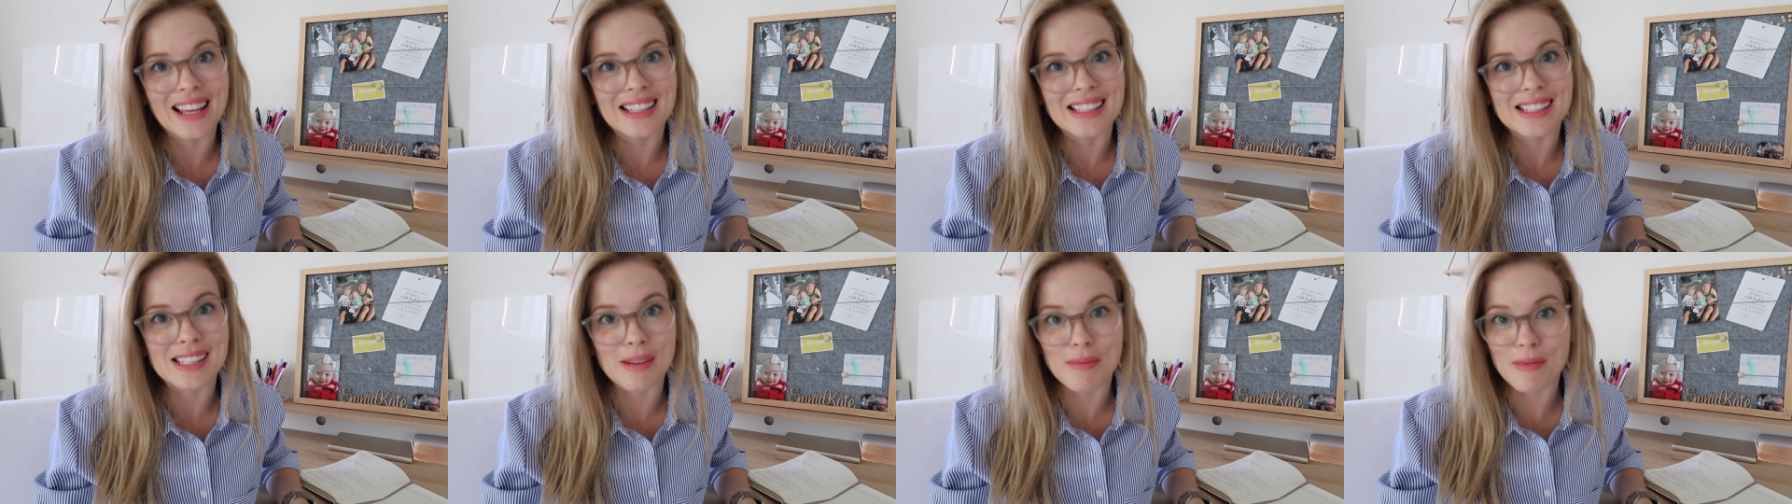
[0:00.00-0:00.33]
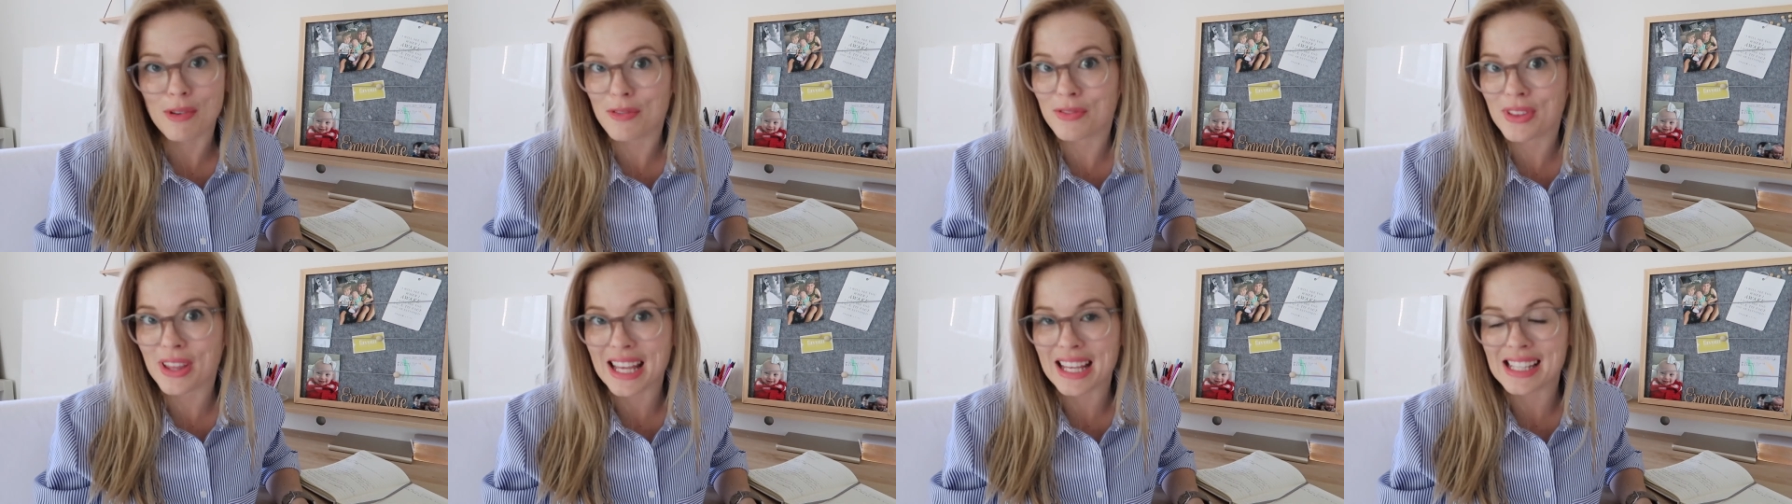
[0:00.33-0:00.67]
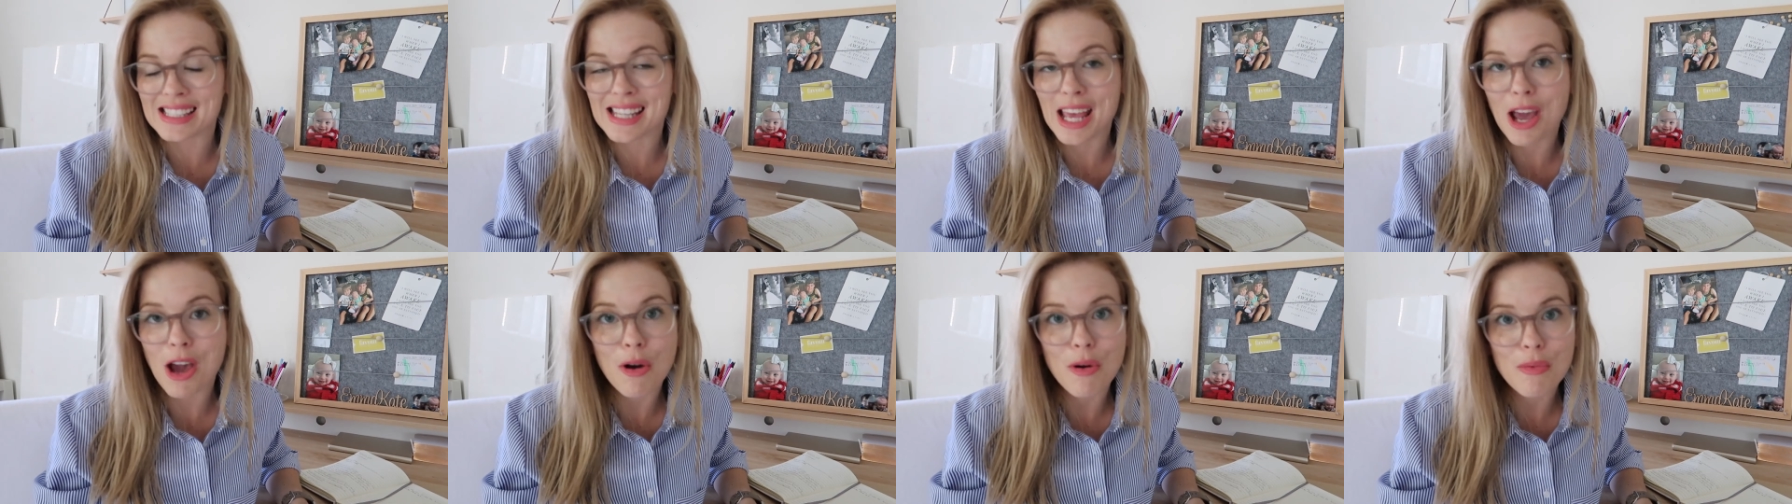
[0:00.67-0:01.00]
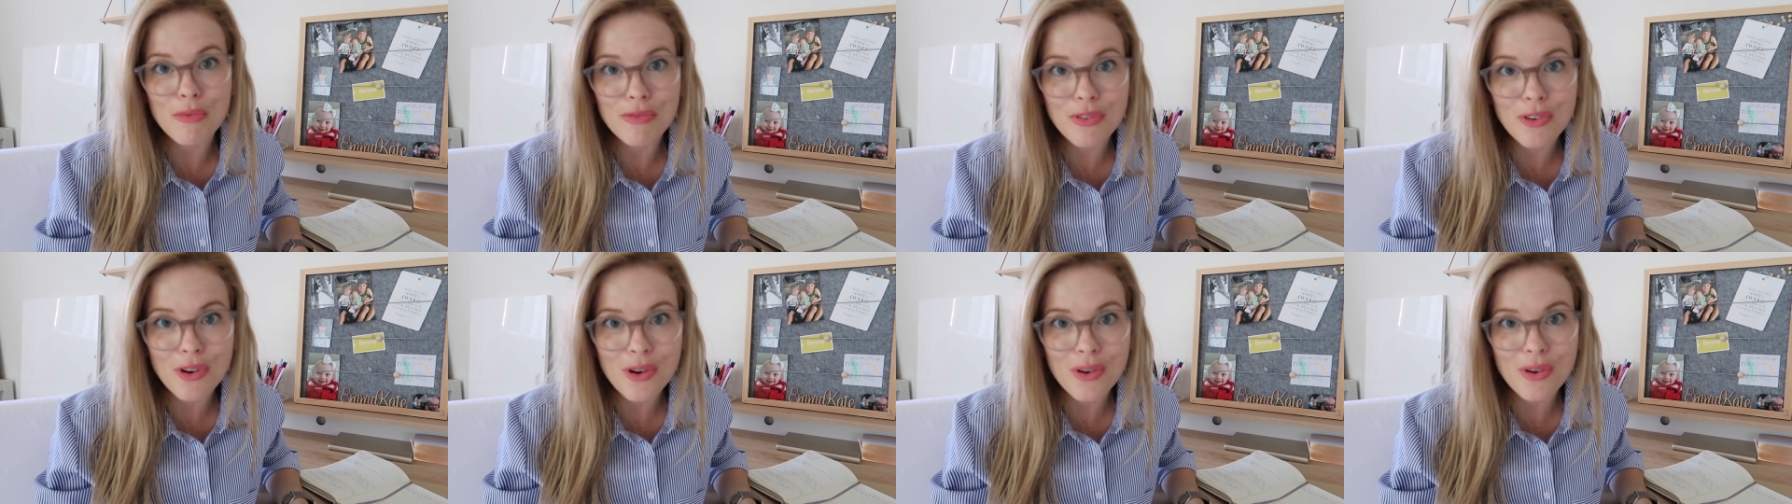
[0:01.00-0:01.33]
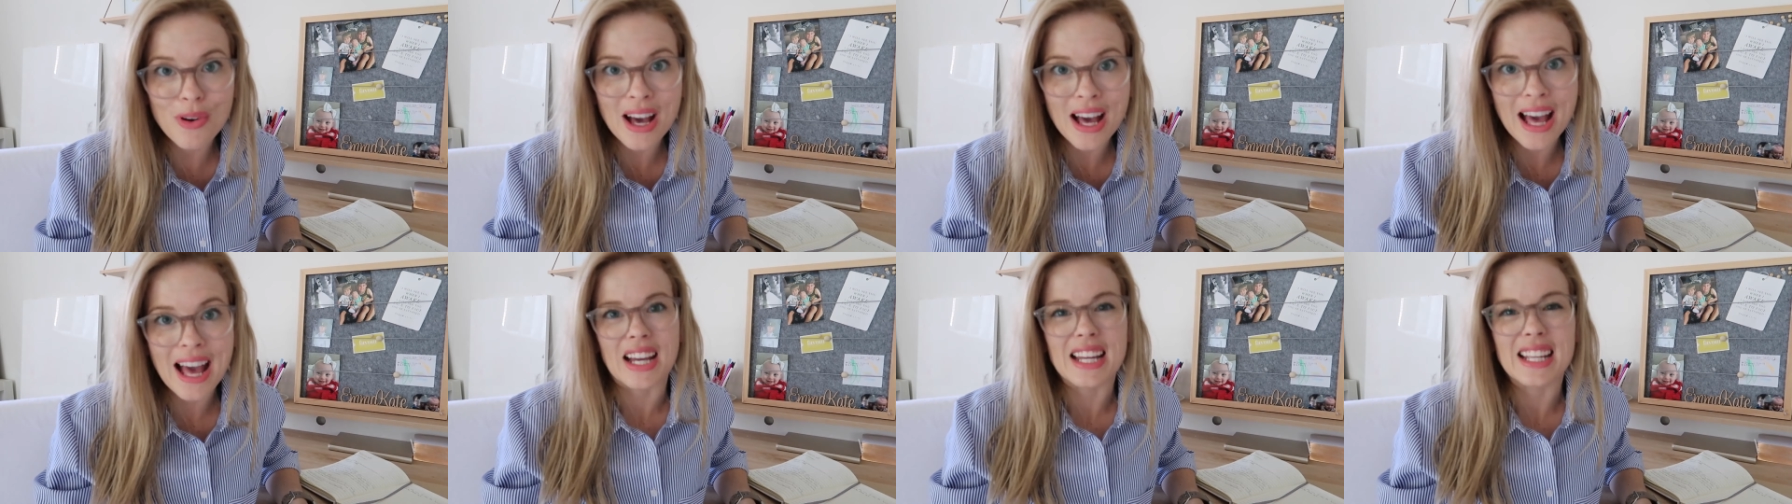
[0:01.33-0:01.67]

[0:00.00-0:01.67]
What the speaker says: some of these helpful.